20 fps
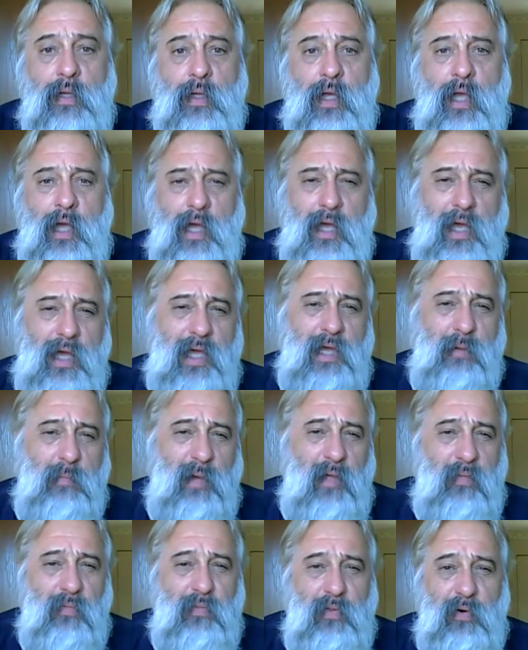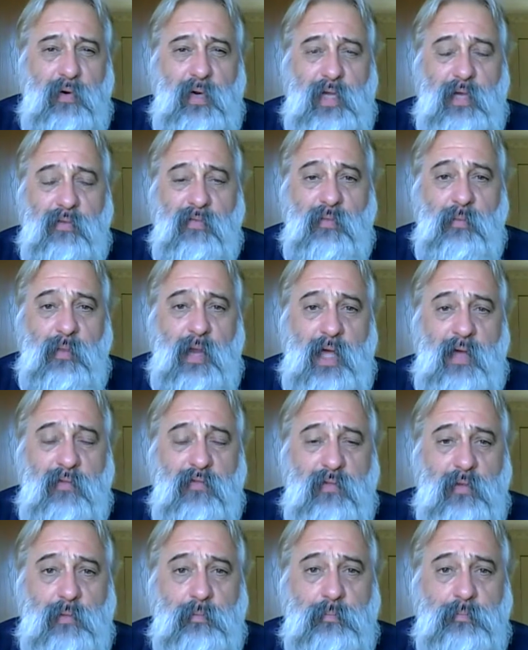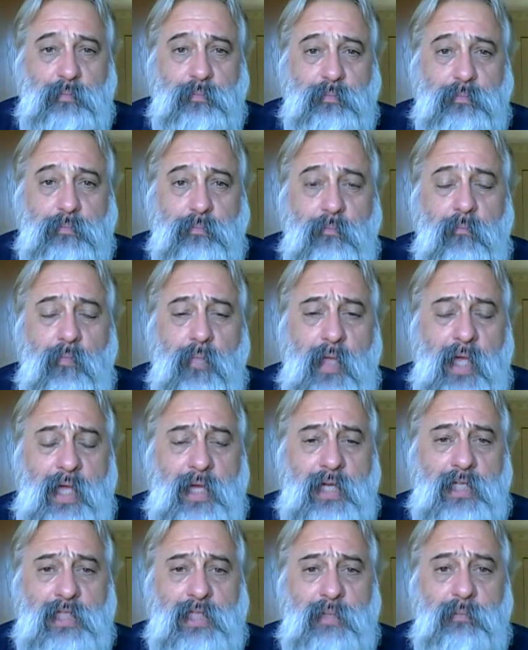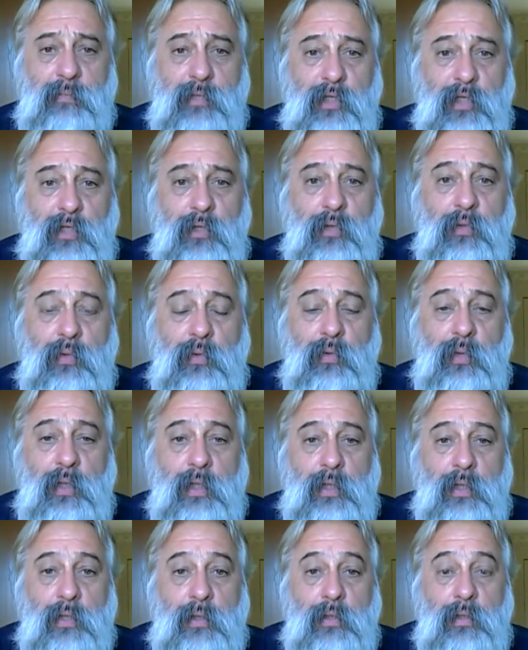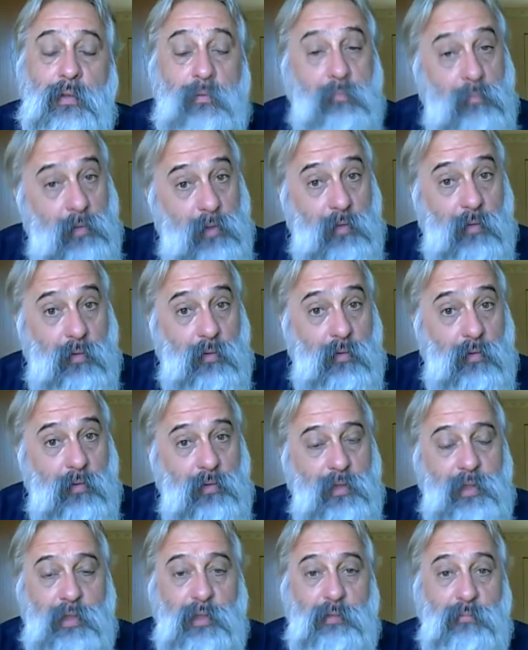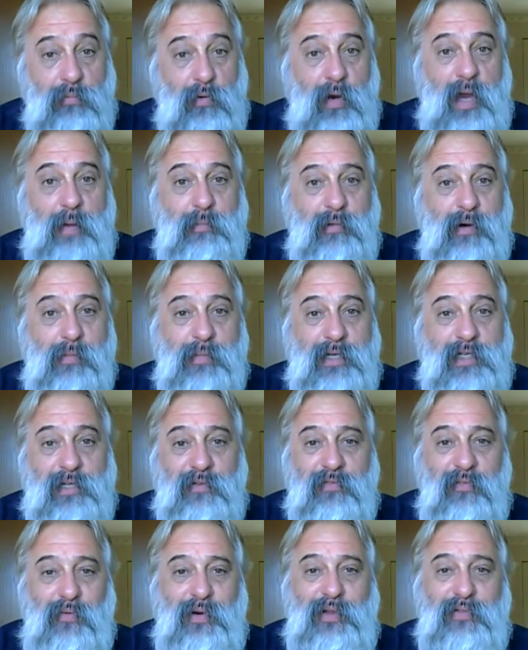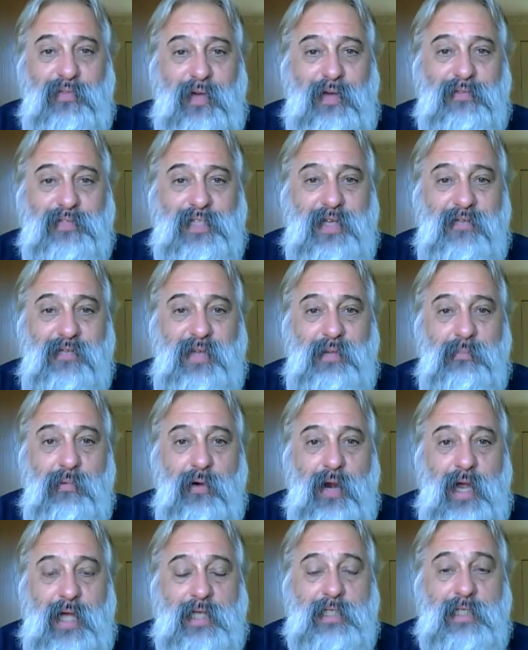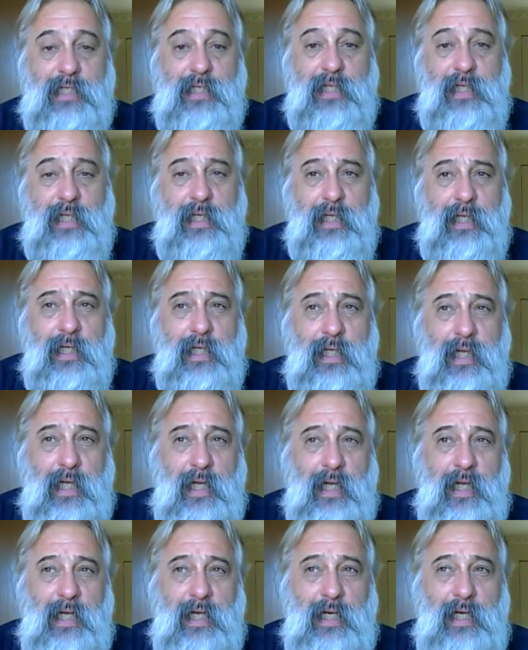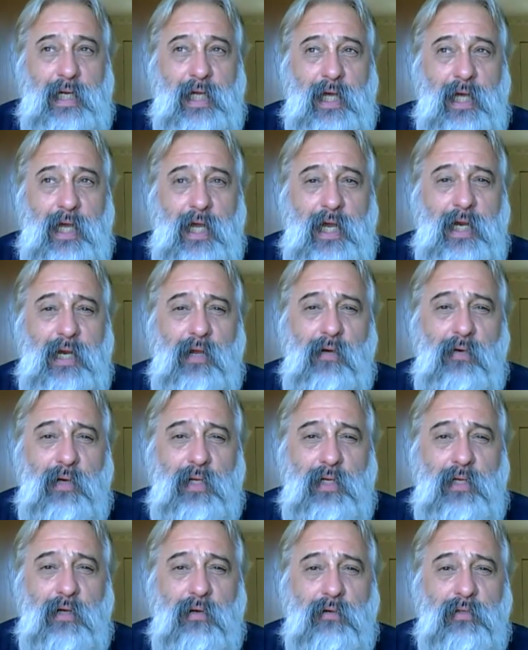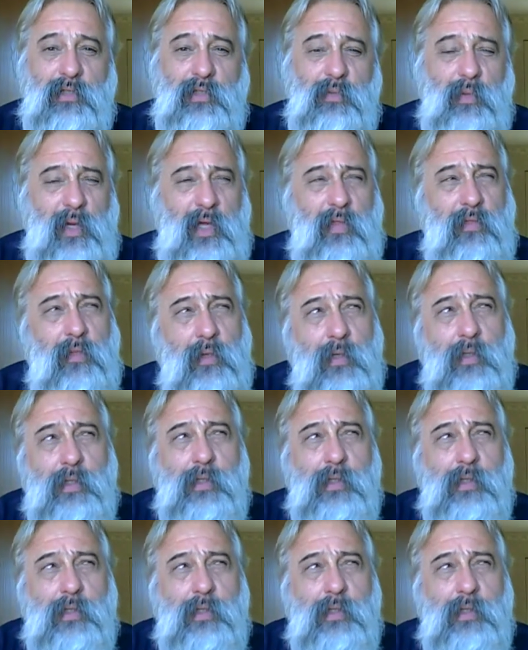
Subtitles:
I had about 30 of them left. And there's some new but old primed Remington 4570 brass. And I loaded those with,